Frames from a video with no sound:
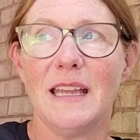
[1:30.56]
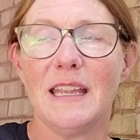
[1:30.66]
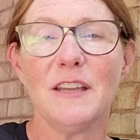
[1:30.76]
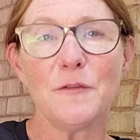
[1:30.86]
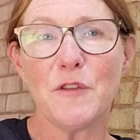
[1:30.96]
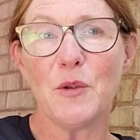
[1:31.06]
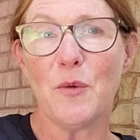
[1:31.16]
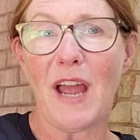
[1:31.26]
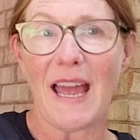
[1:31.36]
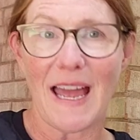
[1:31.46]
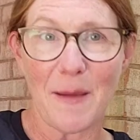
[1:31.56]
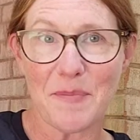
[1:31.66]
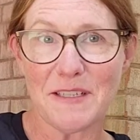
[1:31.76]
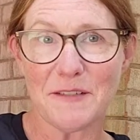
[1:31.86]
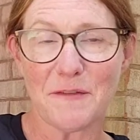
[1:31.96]
If you
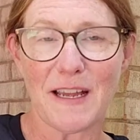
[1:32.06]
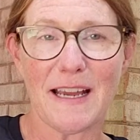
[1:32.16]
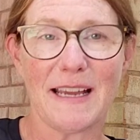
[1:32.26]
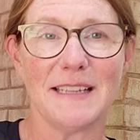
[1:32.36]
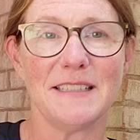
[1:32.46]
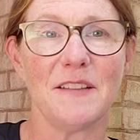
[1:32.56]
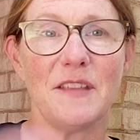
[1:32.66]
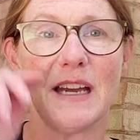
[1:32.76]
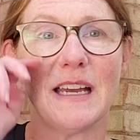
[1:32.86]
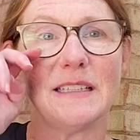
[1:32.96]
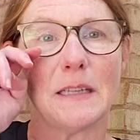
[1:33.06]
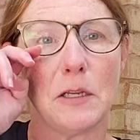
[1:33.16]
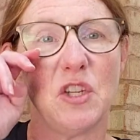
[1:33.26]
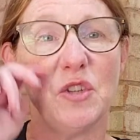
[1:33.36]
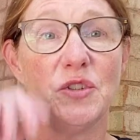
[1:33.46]
happen to find that
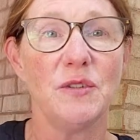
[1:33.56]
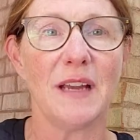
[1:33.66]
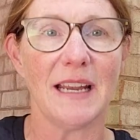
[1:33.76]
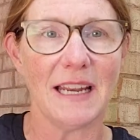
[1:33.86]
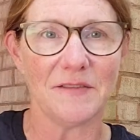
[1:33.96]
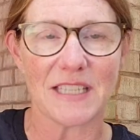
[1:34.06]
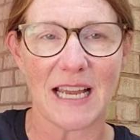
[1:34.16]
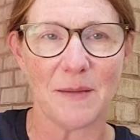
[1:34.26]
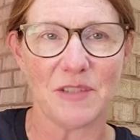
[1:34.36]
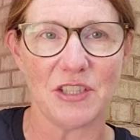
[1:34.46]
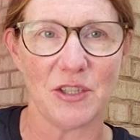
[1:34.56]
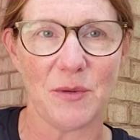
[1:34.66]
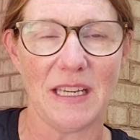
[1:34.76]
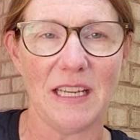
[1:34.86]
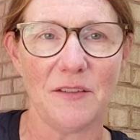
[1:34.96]
you do not have time to do
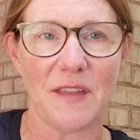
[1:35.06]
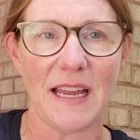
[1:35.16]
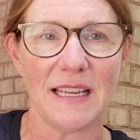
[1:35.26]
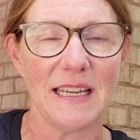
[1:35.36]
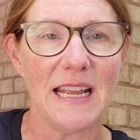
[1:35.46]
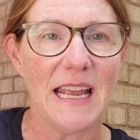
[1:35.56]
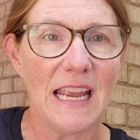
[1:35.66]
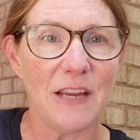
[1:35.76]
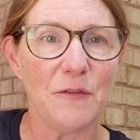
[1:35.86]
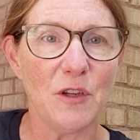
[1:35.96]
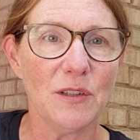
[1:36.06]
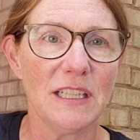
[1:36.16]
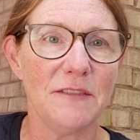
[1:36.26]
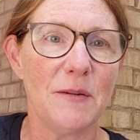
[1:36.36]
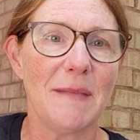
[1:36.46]
any of that, if you
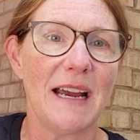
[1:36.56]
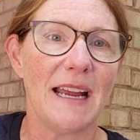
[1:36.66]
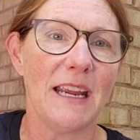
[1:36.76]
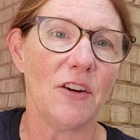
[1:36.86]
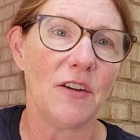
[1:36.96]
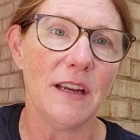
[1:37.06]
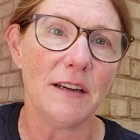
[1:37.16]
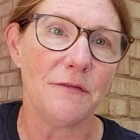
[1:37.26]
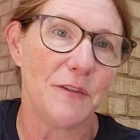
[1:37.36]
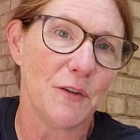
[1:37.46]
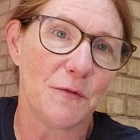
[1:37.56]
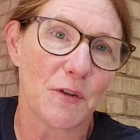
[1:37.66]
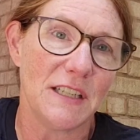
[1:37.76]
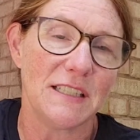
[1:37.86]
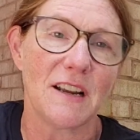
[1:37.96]
live in my area, feel
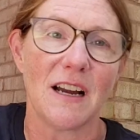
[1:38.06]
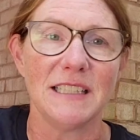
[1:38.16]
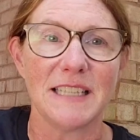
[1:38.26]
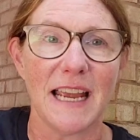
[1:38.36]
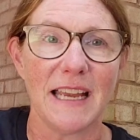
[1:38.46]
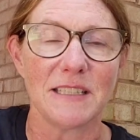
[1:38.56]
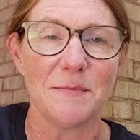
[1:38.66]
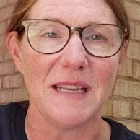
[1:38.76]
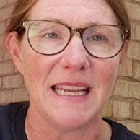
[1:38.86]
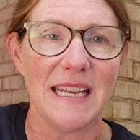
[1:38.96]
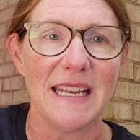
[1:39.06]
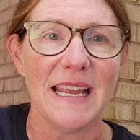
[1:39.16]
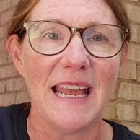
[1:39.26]
free to contact me